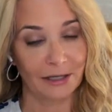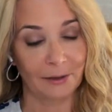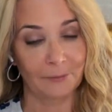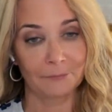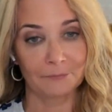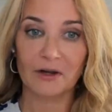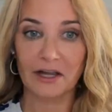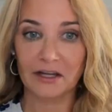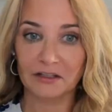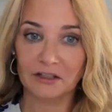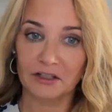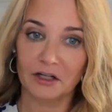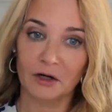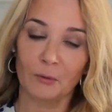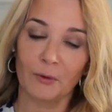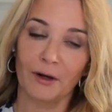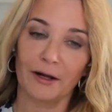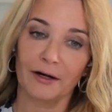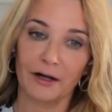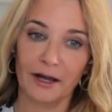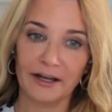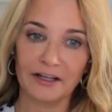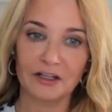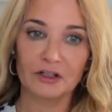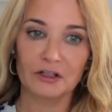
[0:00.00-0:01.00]
and it's okay, you know
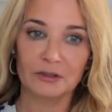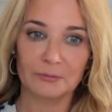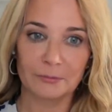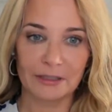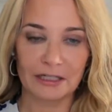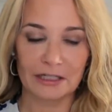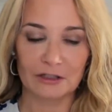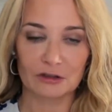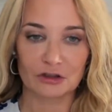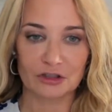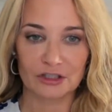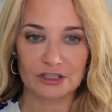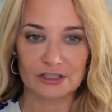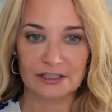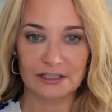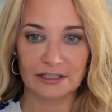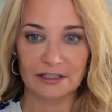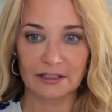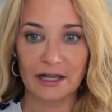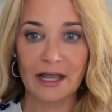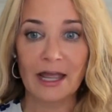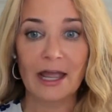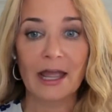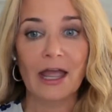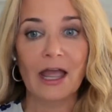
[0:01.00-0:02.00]
what, I could be
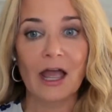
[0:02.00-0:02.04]
interested.